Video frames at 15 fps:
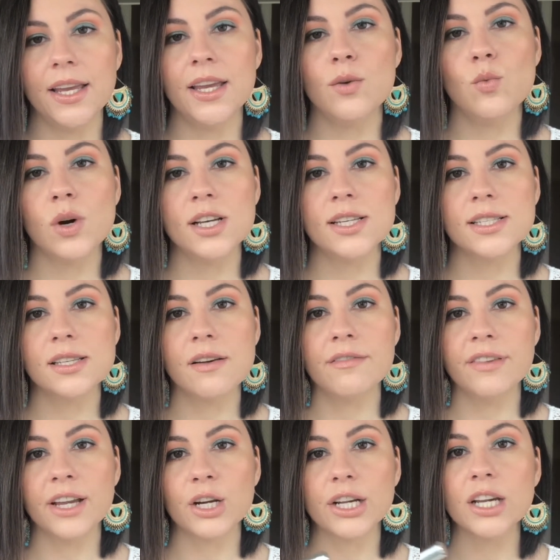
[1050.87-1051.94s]
It was
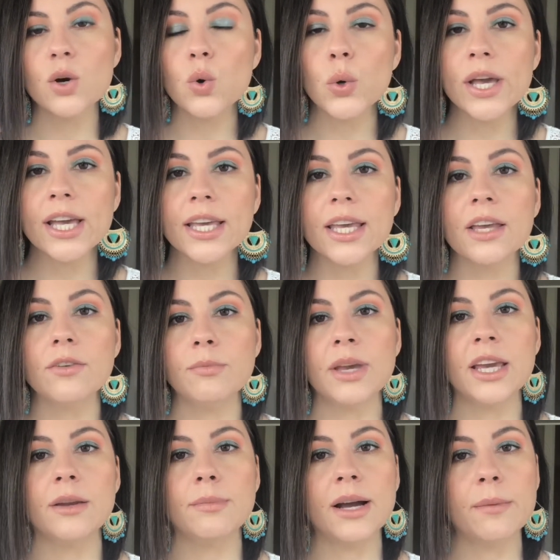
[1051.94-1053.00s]
very quick. It
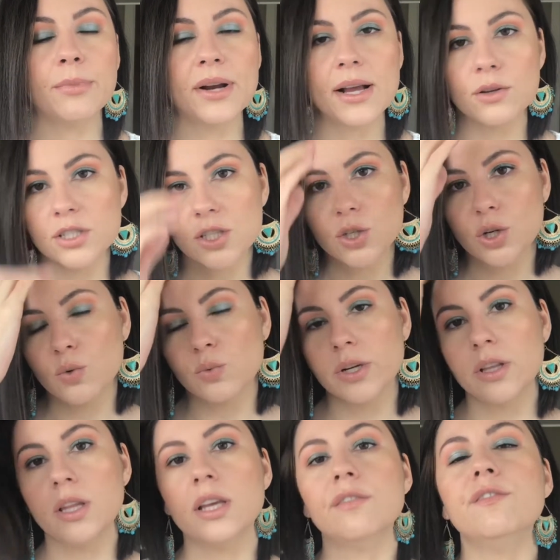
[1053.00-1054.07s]
made my brows look
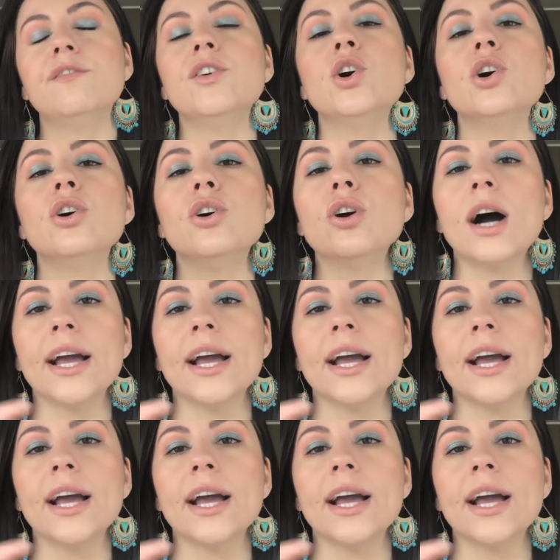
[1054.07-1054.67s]
really full.